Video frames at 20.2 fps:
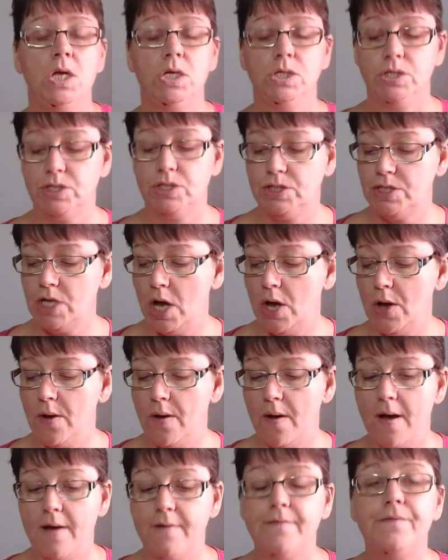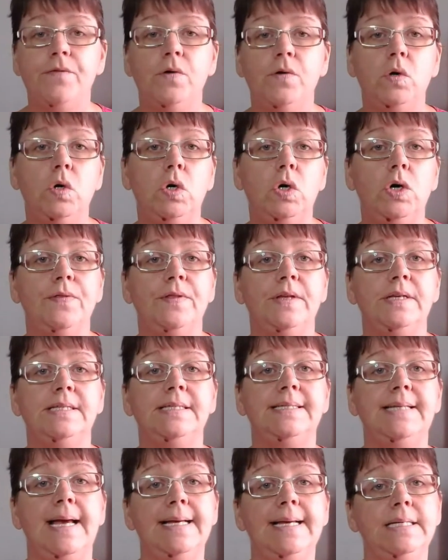So for the
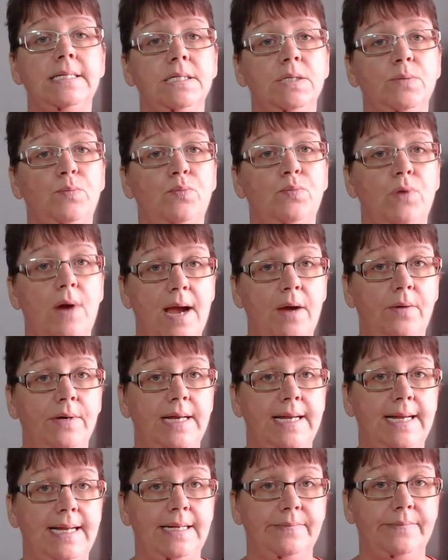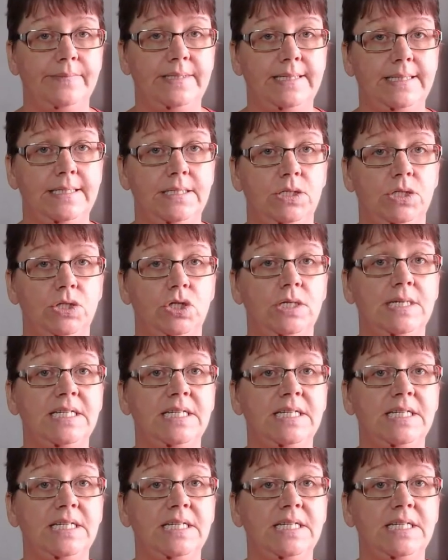standard brown helium cylinders,